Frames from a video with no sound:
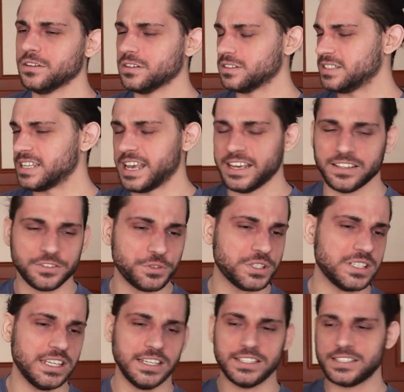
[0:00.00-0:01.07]
say
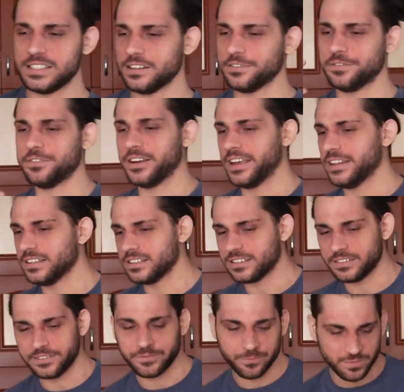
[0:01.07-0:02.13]
interesting stuff, and
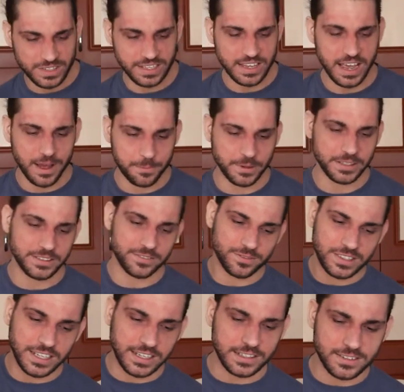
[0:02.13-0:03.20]
yeah, but
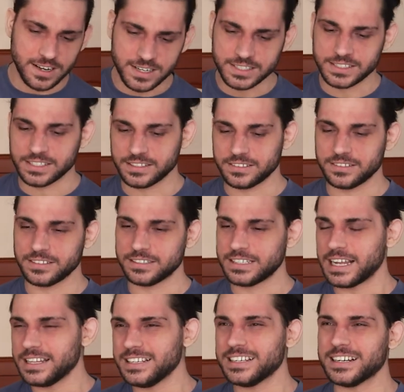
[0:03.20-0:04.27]
Tegan Nox and
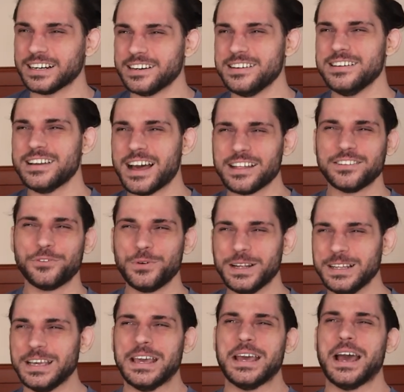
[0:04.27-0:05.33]
Natalya are not
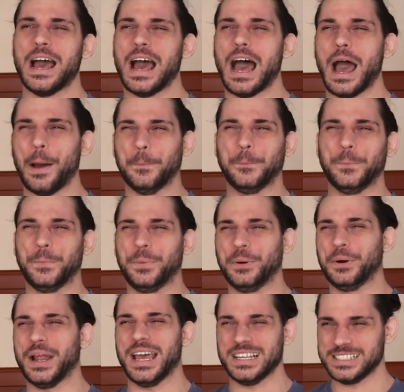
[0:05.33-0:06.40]
really a
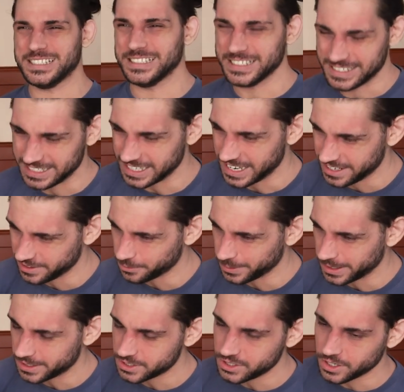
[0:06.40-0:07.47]
presence
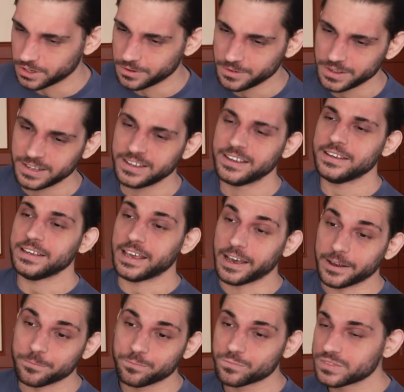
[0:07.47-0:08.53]
anywhere. So
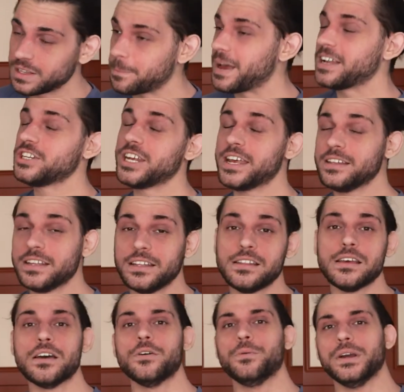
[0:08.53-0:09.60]
yeah, the match ended
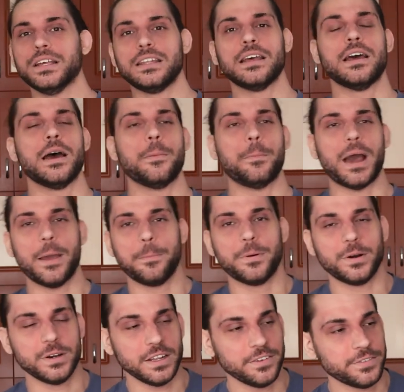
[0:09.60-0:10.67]
with
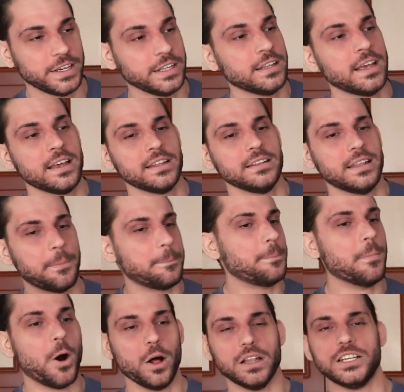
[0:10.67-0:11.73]
Piper Niven
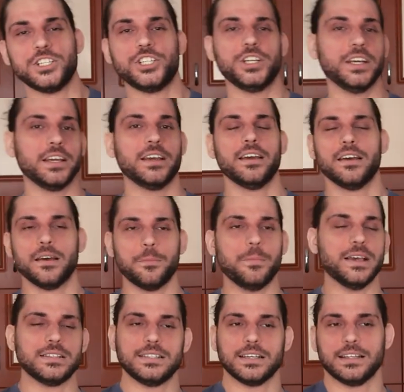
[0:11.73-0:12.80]
demolishing
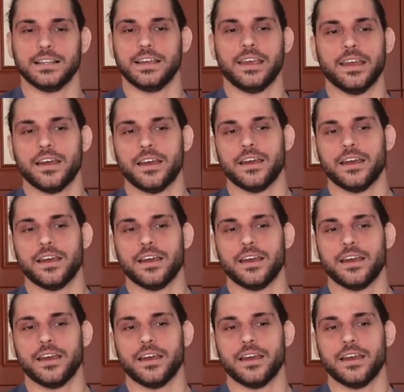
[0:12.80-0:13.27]
basically